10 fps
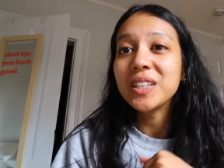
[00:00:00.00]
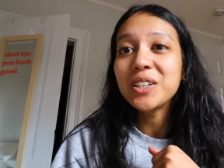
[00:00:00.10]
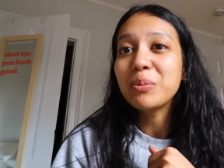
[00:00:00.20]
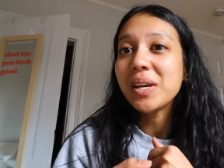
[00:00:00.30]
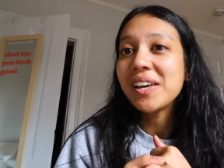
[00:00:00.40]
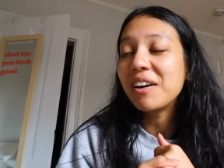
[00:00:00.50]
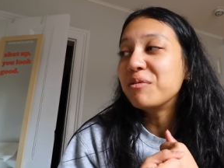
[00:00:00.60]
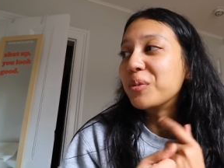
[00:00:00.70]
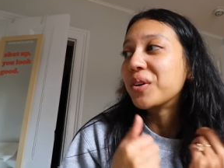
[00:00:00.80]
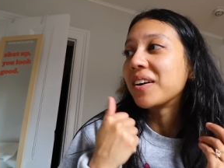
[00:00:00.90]
a little bit
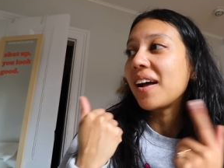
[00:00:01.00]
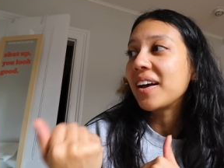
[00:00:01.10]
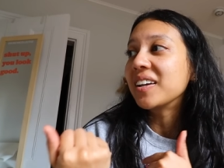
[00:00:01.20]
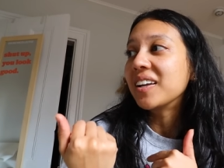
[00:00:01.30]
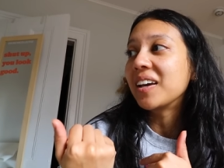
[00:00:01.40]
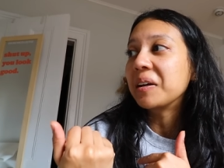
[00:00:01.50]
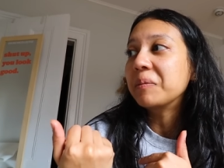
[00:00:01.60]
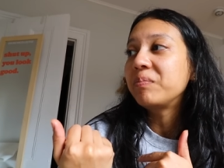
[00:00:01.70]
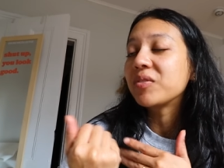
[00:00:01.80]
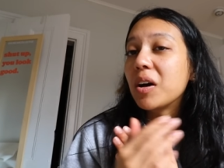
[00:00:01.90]
of more
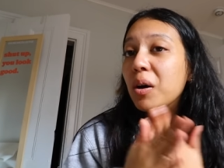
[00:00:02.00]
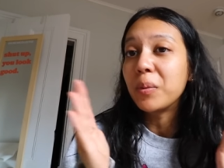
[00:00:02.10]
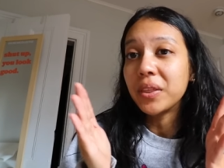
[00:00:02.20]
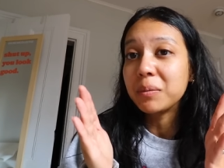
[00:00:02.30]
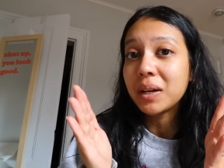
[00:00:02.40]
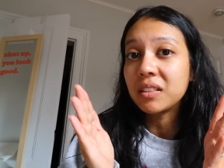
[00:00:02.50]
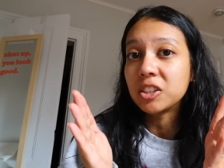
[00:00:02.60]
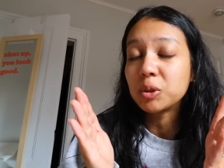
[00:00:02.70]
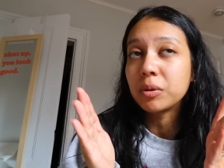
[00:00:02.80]
editing, all within my lunch